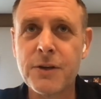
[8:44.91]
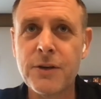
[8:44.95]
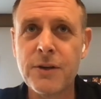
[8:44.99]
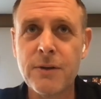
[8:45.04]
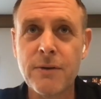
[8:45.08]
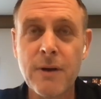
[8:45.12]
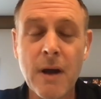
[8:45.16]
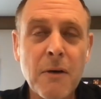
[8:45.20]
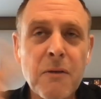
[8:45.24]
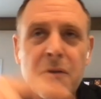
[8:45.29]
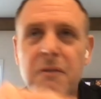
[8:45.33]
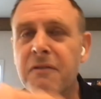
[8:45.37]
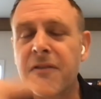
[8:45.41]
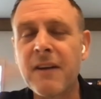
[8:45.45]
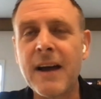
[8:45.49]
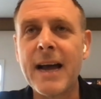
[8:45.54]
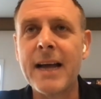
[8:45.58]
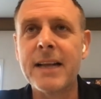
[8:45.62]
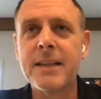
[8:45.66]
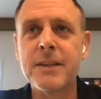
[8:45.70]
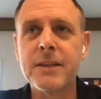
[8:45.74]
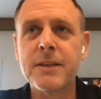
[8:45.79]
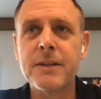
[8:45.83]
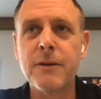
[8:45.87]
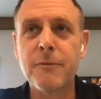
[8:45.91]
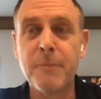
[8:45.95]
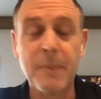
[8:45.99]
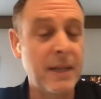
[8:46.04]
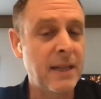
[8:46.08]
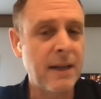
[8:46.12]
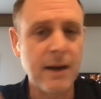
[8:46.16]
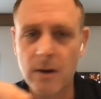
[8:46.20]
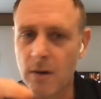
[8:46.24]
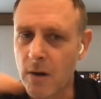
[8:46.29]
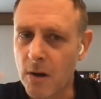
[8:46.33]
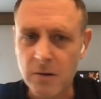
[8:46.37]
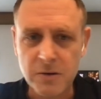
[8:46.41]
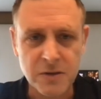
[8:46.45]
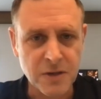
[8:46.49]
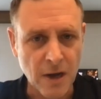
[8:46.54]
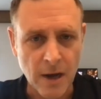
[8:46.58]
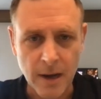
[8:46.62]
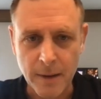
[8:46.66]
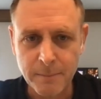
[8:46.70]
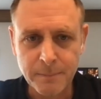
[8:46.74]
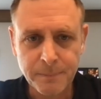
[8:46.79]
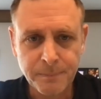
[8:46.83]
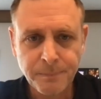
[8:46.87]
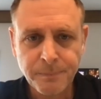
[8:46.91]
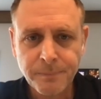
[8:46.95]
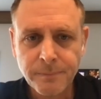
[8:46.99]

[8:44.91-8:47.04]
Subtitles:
and the fans who've been there a long time.